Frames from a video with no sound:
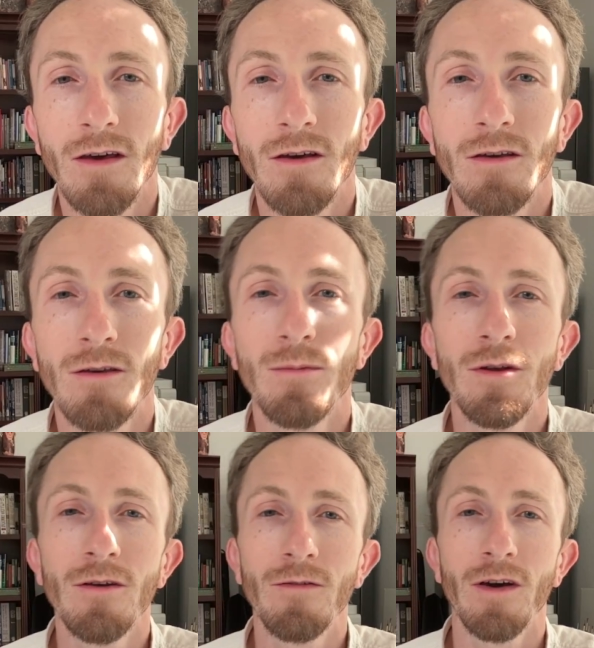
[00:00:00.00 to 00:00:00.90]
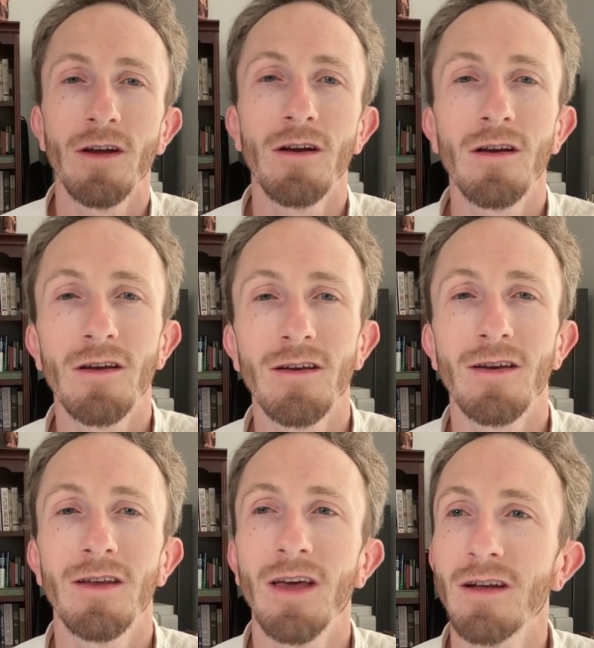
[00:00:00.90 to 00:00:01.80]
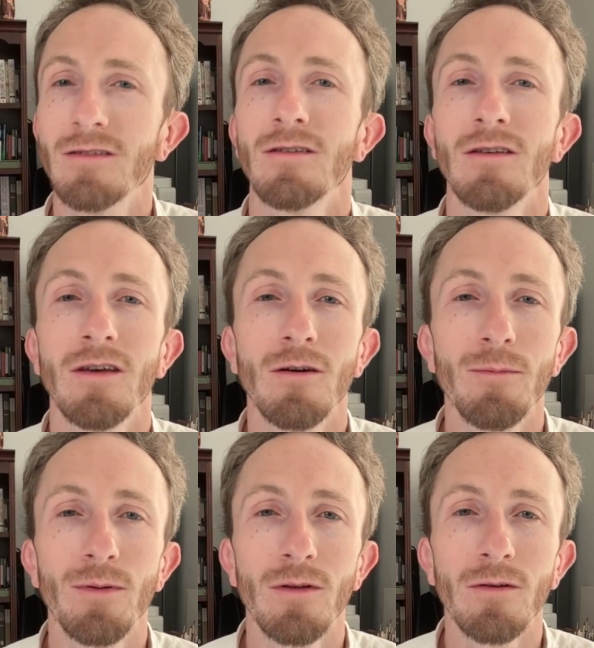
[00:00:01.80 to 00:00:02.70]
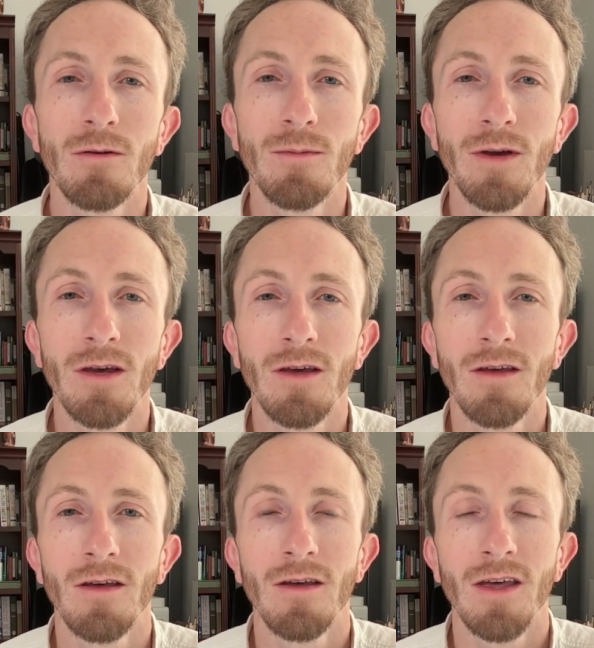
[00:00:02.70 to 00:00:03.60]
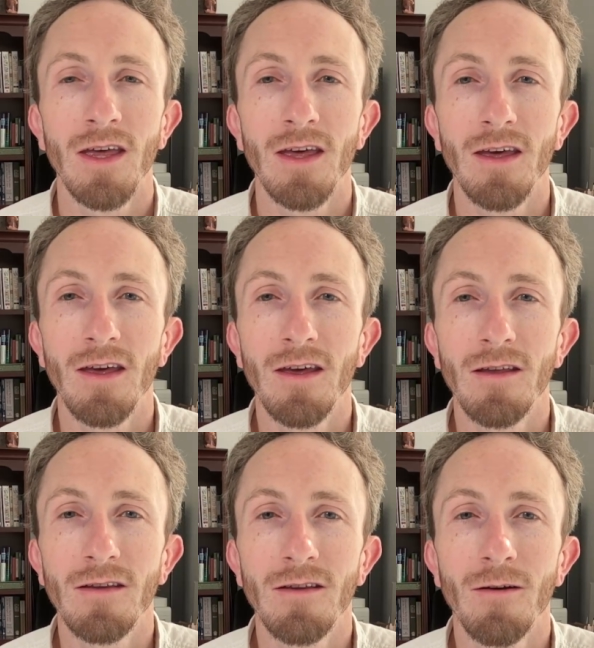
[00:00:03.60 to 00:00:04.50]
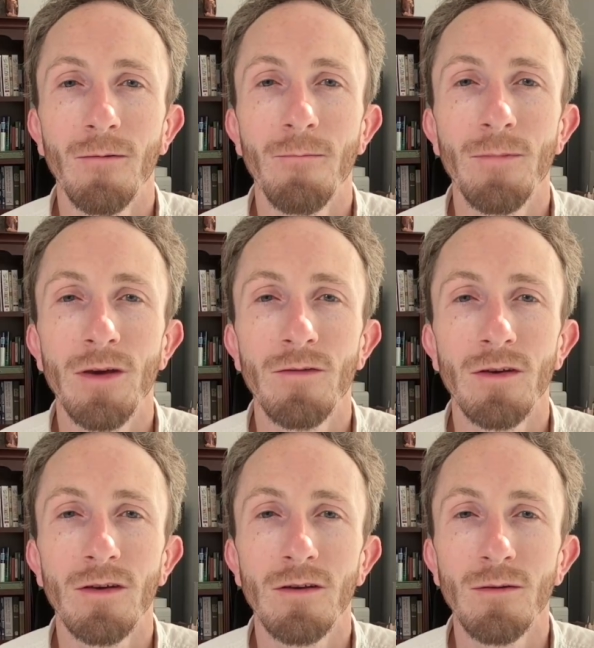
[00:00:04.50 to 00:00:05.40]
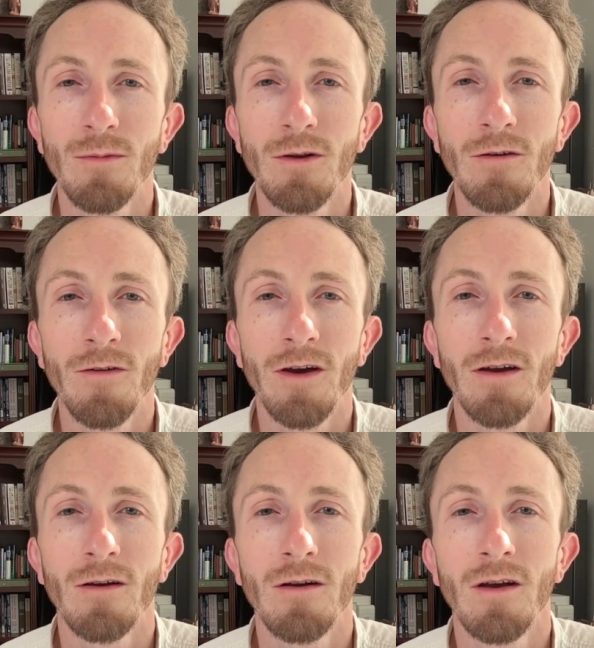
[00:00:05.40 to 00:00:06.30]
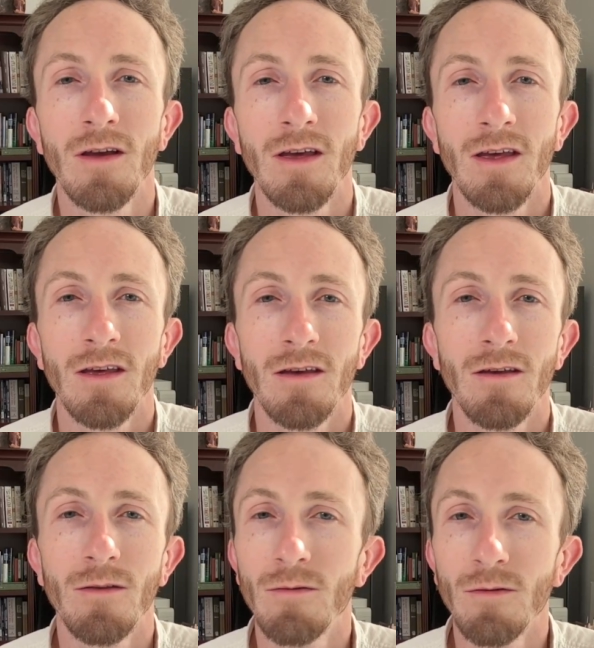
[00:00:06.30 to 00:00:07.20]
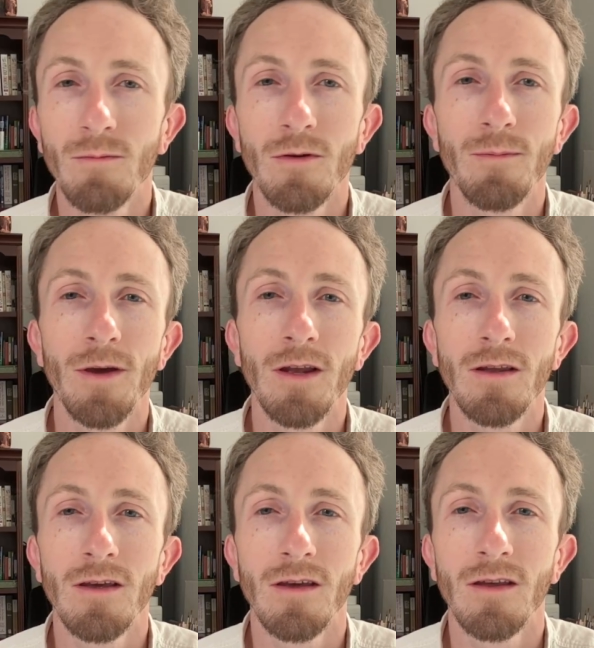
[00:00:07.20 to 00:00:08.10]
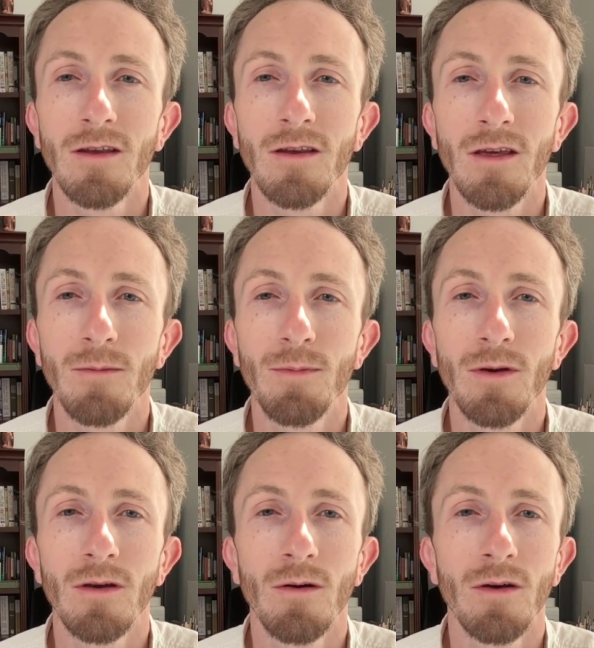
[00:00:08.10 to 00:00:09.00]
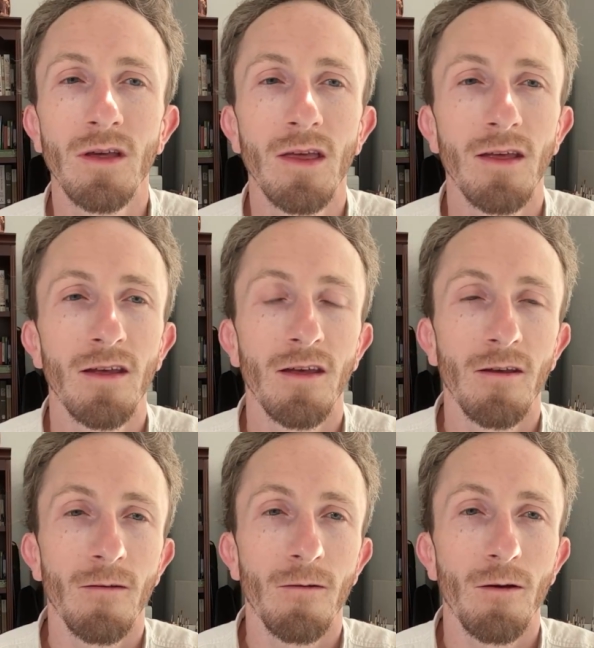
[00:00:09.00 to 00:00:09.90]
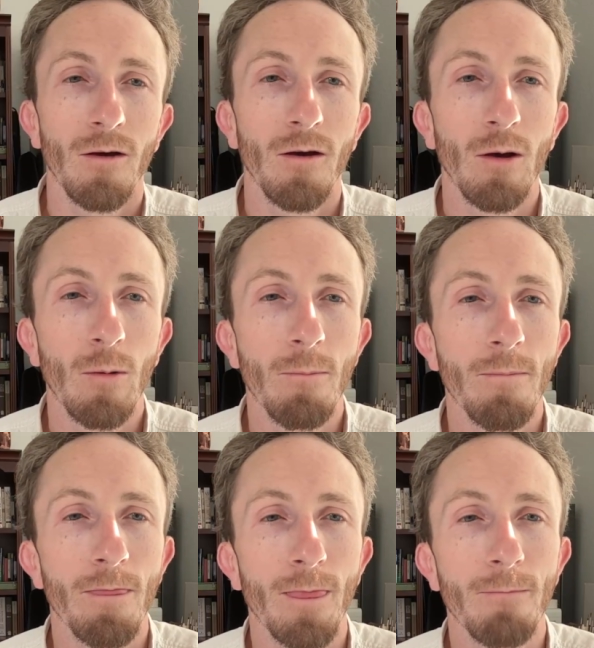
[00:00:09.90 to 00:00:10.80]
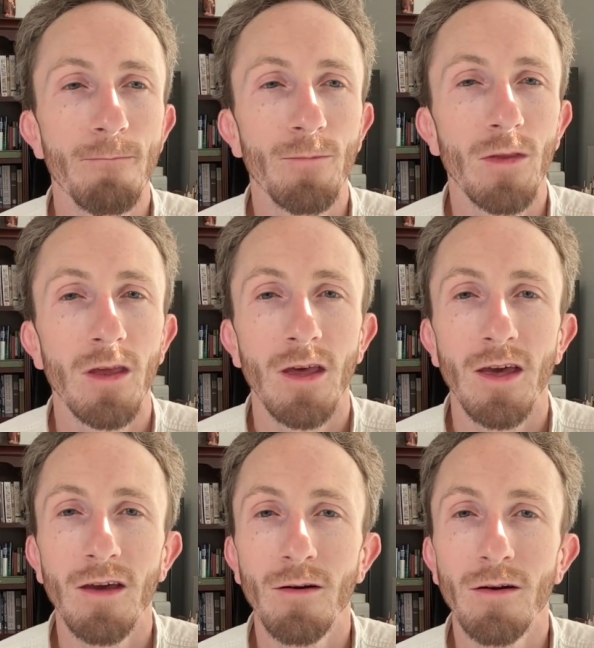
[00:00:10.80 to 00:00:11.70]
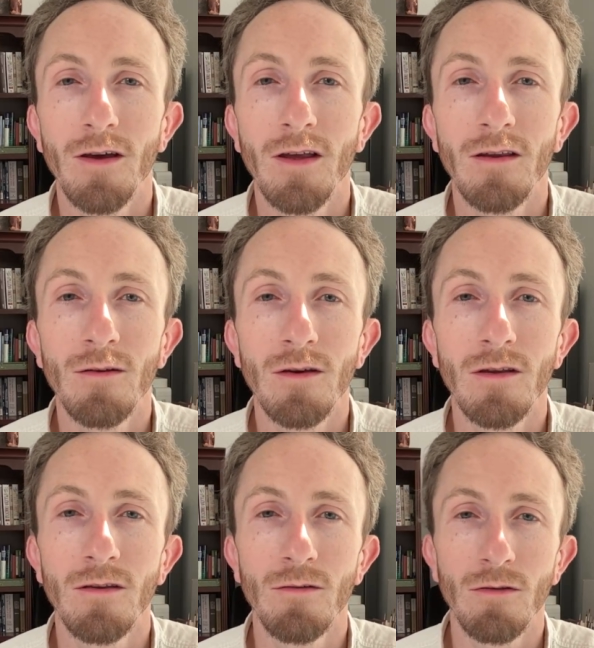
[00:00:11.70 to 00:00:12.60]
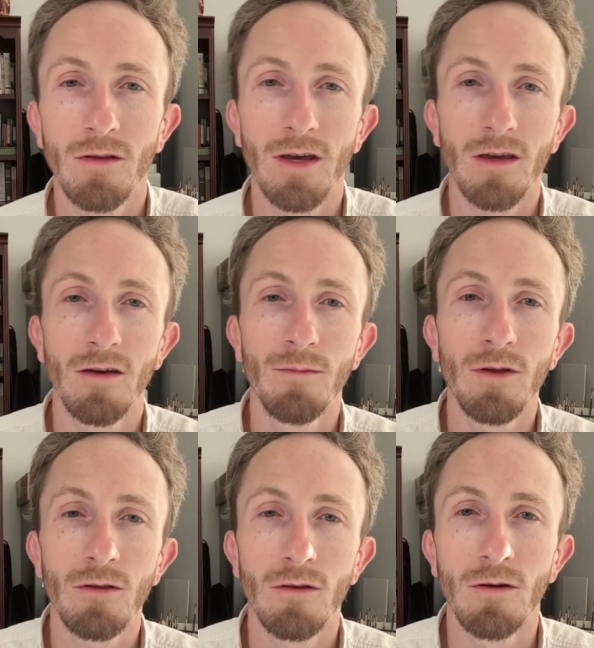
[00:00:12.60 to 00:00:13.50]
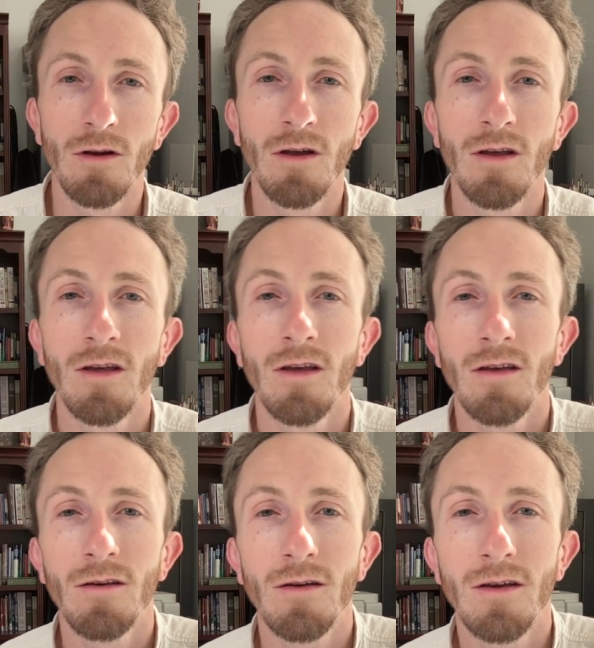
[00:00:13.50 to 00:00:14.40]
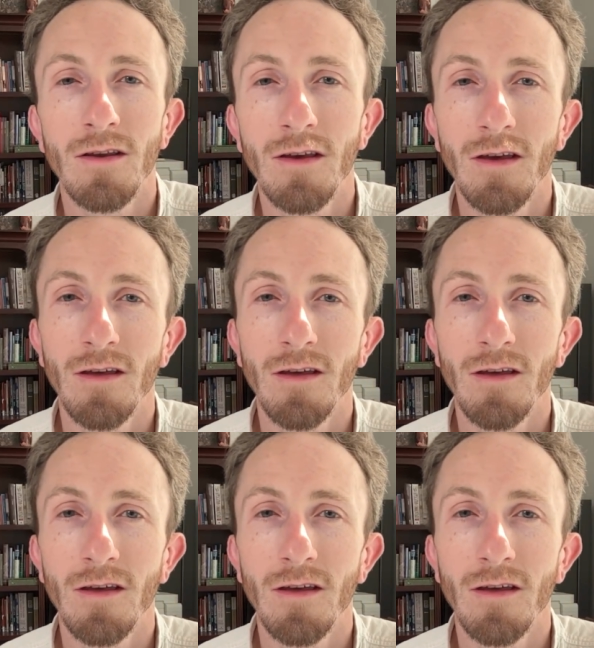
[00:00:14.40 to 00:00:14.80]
a humidifier can actually help a little bit. Having a humidifier in the room you're painting in and keep it going. Um, and you can use like a mister. You can get